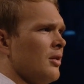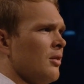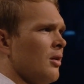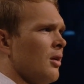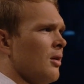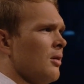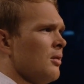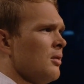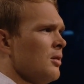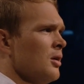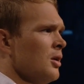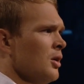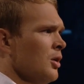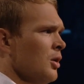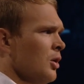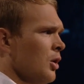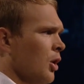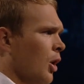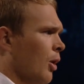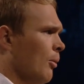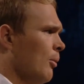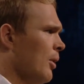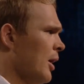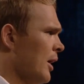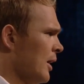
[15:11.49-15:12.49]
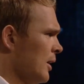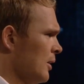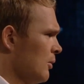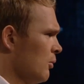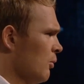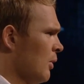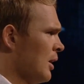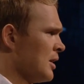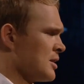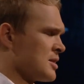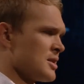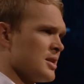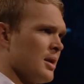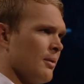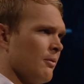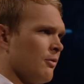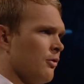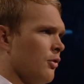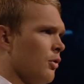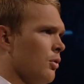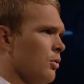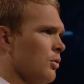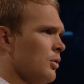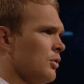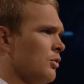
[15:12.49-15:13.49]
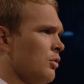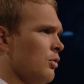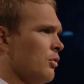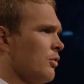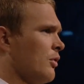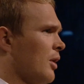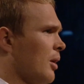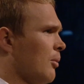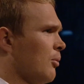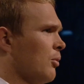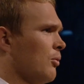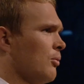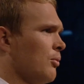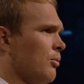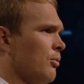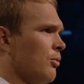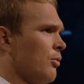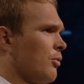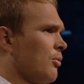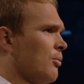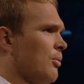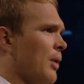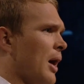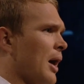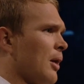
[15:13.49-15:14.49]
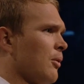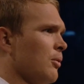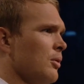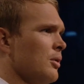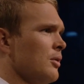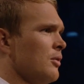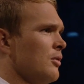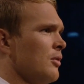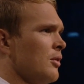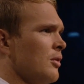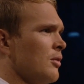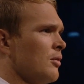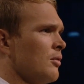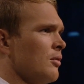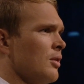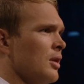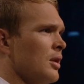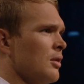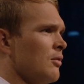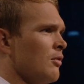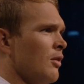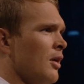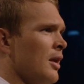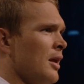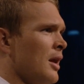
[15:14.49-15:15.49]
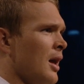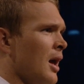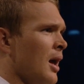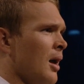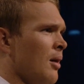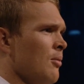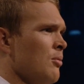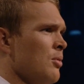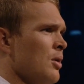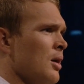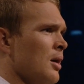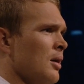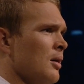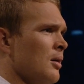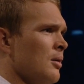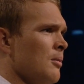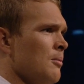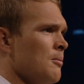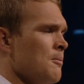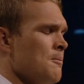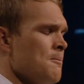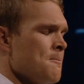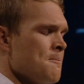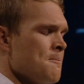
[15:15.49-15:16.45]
Like, I'd be one step forward, two steps backwards in rehab, and